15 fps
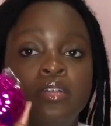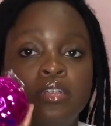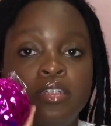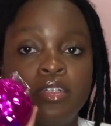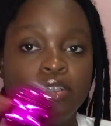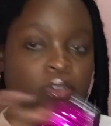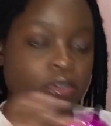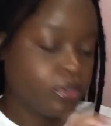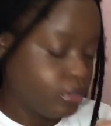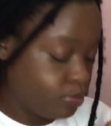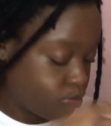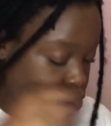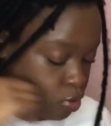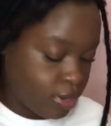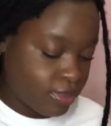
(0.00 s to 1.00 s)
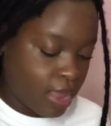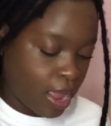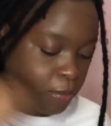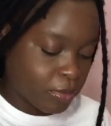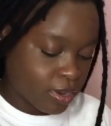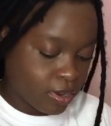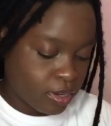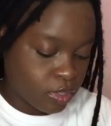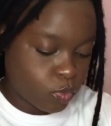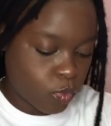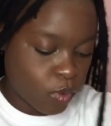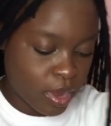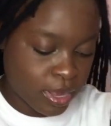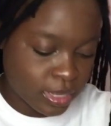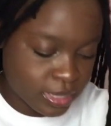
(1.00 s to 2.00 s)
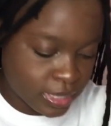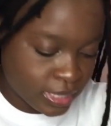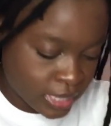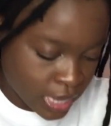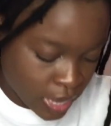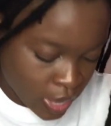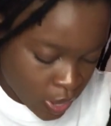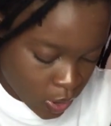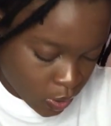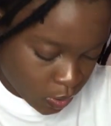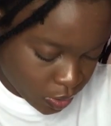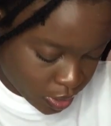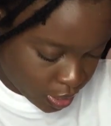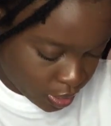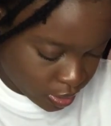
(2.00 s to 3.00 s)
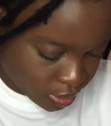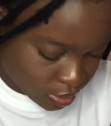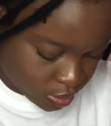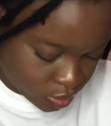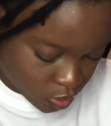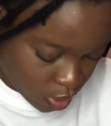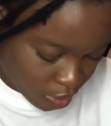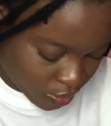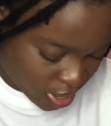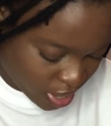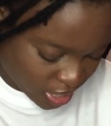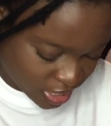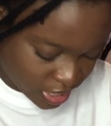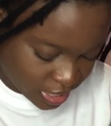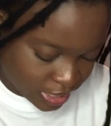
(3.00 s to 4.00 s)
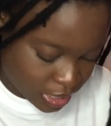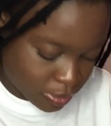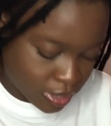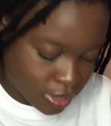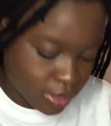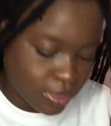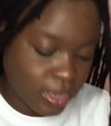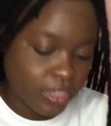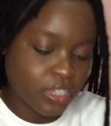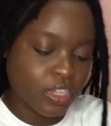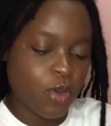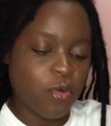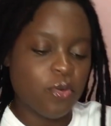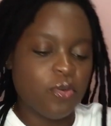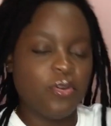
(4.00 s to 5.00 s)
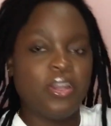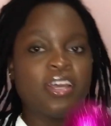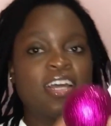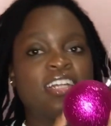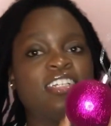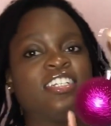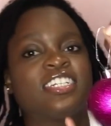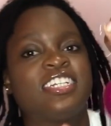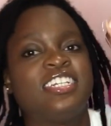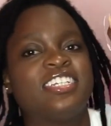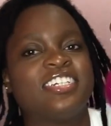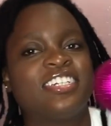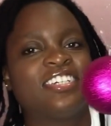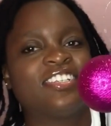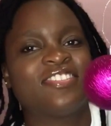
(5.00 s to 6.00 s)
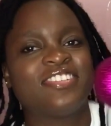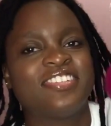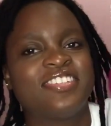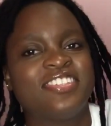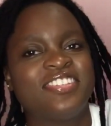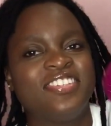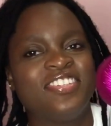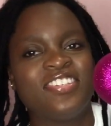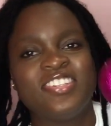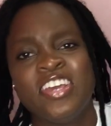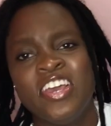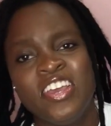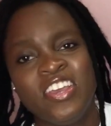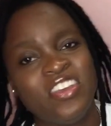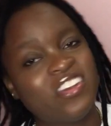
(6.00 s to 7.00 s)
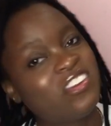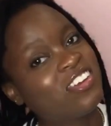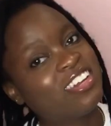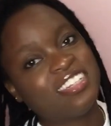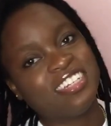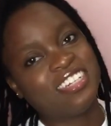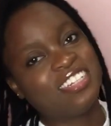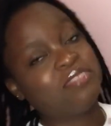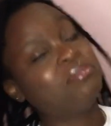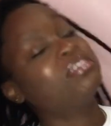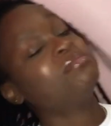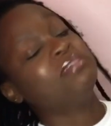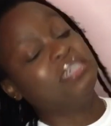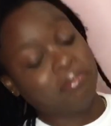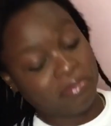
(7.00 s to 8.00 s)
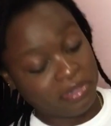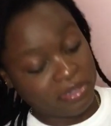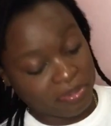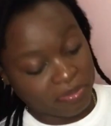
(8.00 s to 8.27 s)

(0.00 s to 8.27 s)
So money diamond cut one. Okay, so I've a lot of similar things now. Oh look at this glitter dot. Yeah, my glitter dot make me happy.